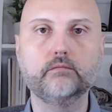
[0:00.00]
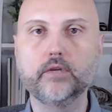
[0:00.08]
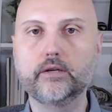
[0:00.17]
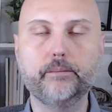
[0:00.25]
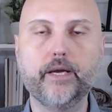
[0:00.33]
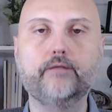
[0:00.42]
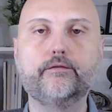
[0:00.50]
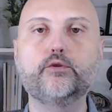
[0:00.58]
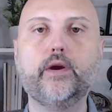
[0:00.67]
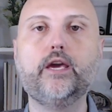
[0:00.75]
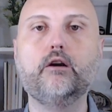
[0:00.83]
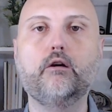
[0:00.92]
little bit of
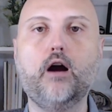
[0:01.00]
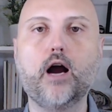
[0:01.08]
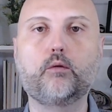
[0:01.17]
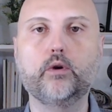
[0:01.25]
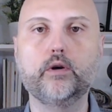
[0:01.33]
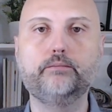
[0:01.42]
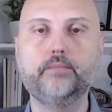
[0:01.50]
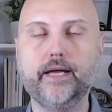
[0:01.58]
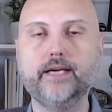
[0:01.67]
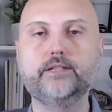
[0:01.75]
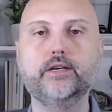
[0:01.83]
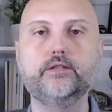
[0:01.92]
tricky or awkward
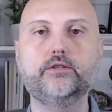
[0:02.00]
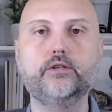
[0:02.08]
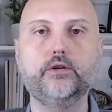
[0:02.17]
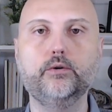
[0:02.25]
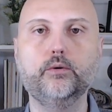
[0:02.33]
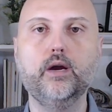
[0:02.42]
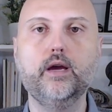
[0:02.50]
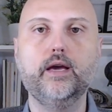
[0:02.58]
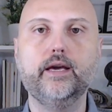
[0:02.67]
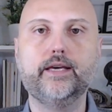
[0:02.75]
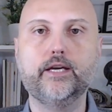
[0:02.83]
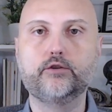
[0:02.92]
places to
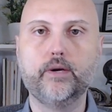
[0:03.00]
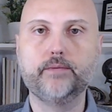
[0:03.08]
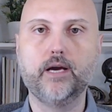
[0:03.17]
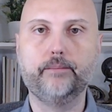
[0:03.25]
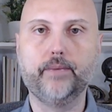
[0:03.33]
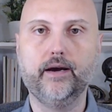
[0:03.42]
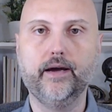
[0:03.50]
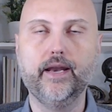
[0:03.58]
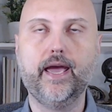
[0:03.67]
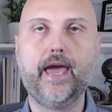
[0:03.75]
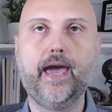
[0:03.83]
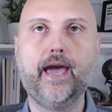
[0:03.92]
get tripped up
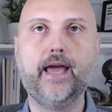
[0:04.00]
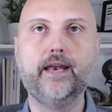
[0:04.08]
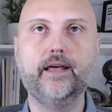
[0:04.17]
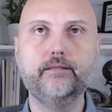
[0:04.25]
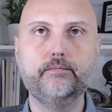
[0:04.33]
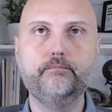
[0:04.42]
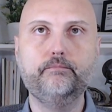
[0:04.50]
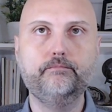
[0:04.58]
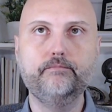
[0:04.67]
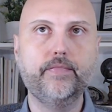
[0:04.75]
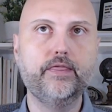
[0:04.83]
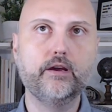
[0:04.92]
on. And
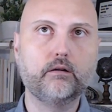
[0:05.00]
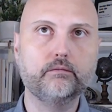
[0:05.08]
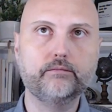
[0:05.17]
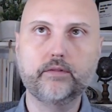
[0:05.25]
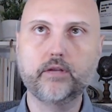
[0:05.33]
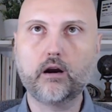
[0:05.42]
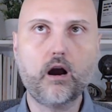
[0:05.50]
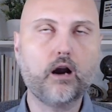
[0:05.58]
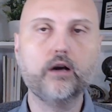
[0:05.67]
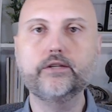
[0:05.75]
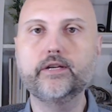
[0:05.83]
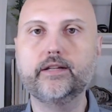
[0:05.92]
they're they're
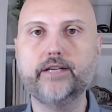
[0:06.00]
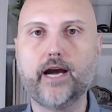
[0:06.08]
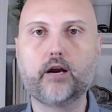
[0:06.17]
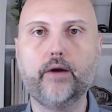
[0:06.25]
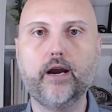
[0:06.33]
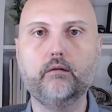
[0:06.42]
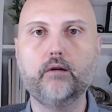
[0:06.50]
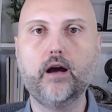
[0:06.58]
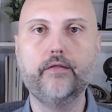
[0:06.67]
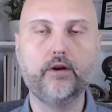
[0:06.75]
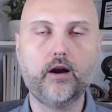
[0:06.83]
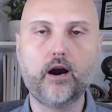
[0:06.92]
hard to decorate
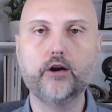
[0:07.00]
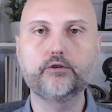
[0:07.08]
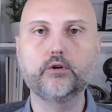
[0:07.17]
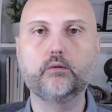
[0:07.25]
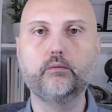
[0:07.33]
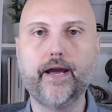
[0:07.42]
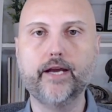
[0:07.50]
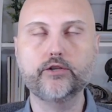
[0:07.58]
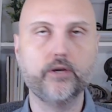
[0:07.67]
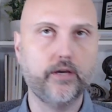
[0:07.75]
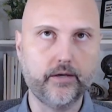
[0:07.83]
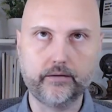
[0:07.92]
around. They're hard to
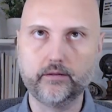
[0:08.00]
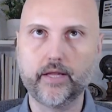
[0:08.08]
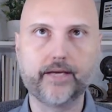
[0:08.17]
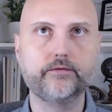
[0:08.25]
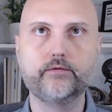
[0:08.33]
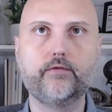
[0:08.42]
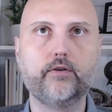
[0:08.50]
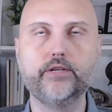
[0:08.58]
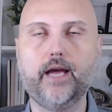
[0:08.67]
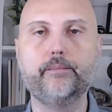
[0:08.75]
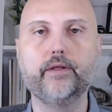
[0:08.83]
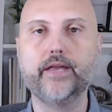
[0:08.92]
arrange. Like for
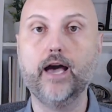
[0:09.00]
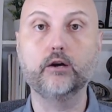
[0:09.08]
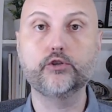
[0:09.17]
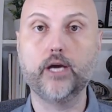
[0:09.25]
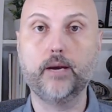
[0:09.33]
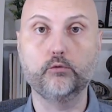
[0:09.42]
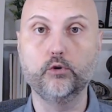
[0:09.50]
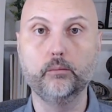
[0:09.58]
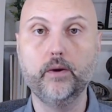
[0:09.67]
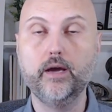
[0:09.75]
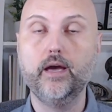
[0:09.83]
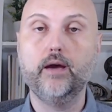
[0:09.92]
example, the L-shaped
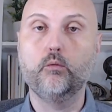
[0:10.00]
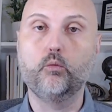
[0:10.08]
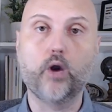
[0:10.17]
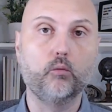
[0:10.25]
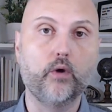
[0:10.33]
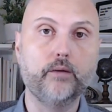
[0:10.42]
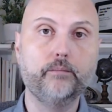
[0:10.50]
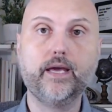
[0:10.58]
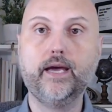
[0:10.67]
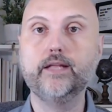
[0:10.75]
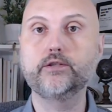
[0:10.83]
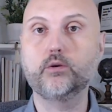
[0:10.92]
room where one
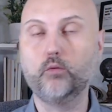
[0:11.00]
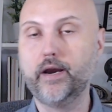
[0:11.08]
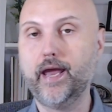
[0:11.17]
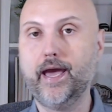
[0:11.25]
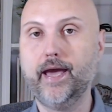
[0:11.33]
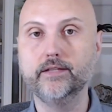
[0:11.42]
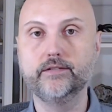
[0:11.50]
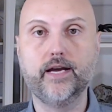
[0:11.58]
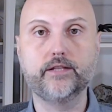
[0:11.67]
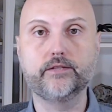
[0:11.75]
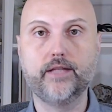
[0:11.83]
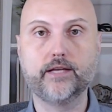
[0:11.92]
begins and one ends.
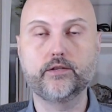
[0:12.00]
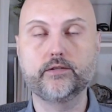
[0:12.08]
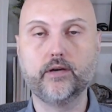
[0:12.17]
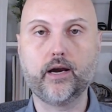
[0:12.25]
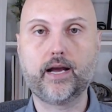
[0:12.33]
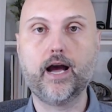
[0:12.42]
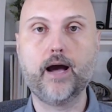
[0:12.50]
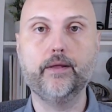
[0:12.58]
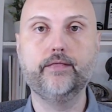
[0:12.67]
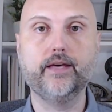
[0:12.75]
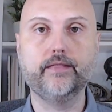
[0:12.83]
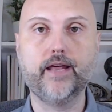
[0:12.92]
That's that's a
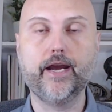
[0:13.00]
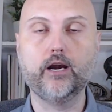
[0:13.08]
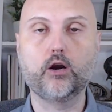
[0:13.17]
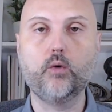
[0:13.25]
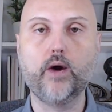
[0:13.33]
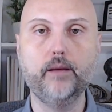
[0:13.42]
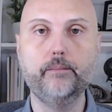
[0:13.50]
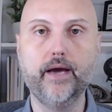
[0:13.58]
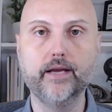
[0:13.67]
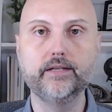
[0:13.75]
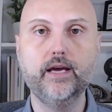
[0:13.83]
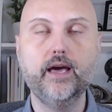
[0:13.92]
common thing that I hear quite a
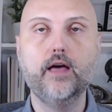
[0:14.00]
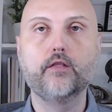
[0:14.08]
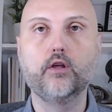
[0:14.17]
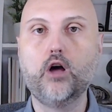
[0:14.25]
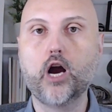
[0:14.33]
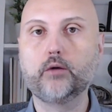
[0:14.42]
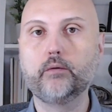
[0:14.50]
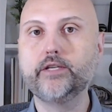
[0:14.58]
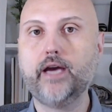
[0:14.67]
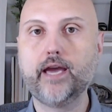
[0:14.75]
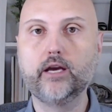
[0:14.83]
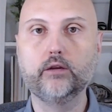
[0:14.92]
bit. The long
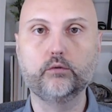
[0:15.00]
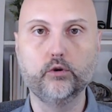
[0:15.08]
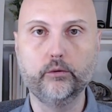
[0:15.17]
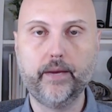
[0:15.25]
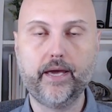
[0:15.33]
rectangular room